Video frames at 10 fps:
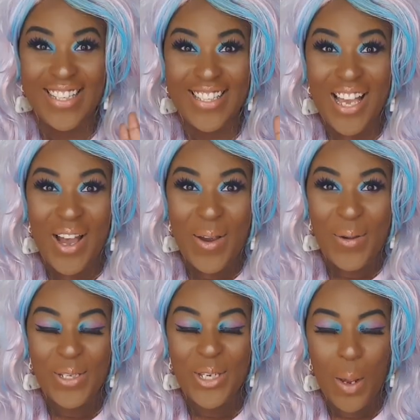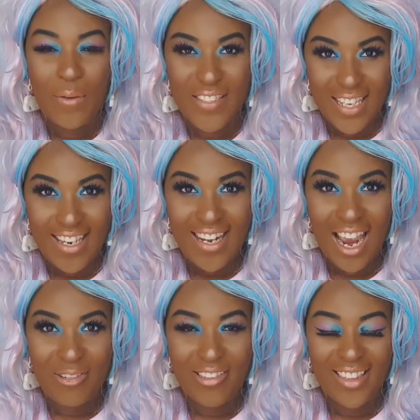So you have seen
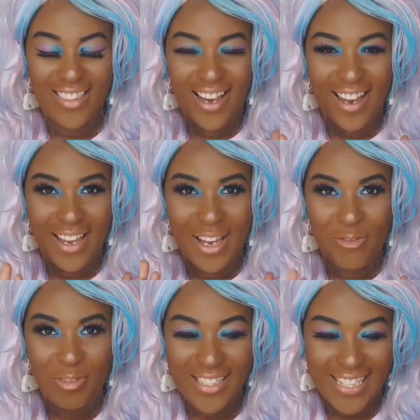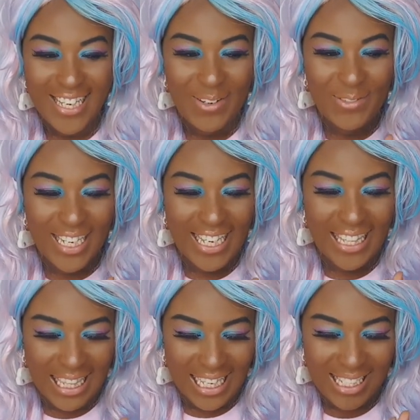everything that I have received
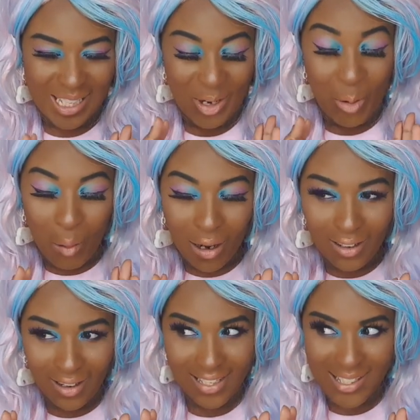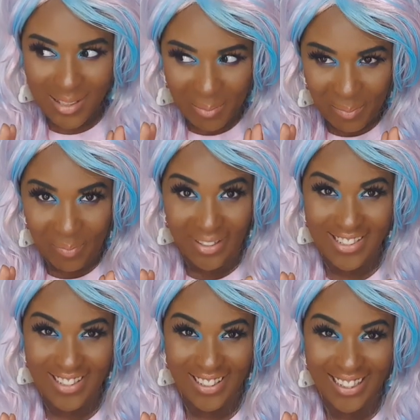in this humongous
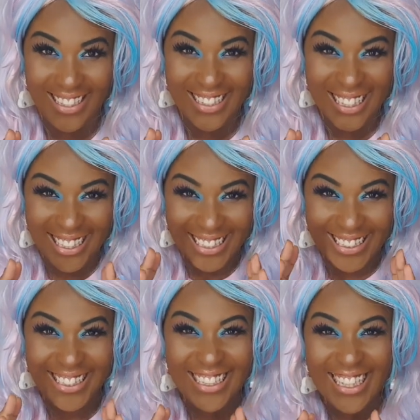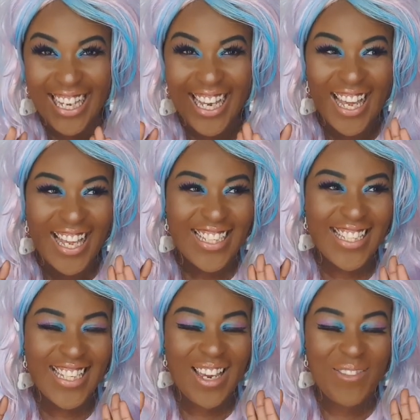bundle.
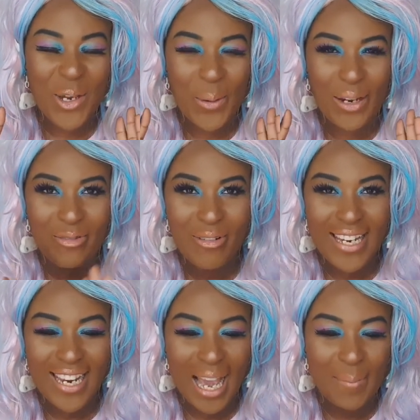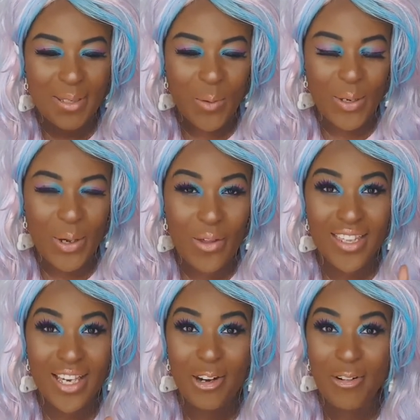Just to give you a quick recap. So we got
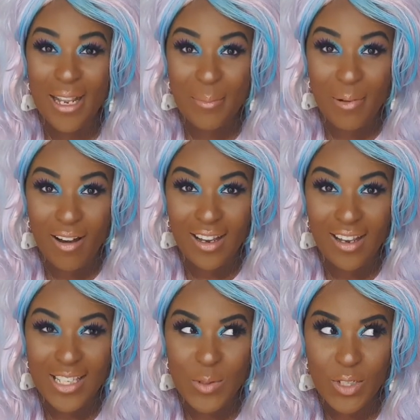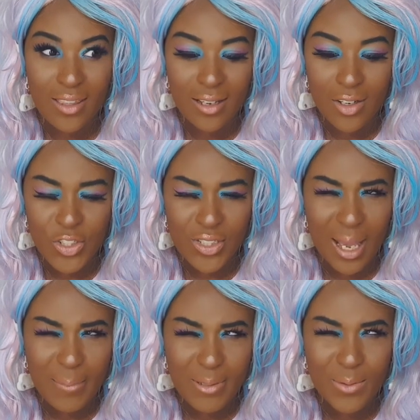the acrylic markers, which I think are just
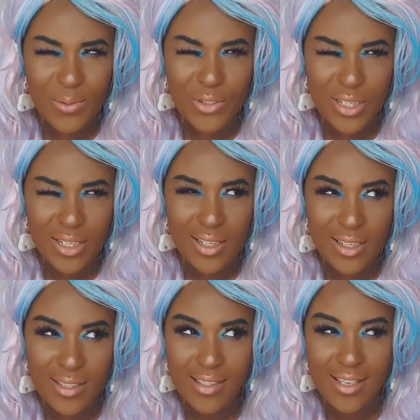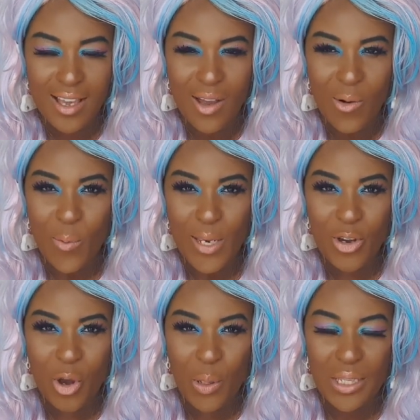absolute genius. We
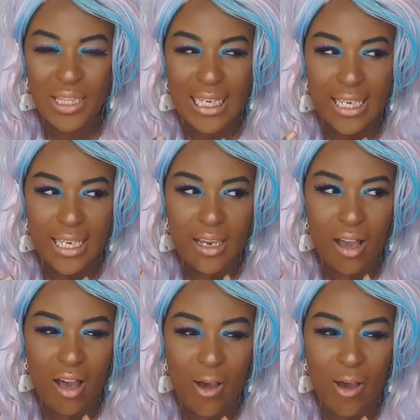got the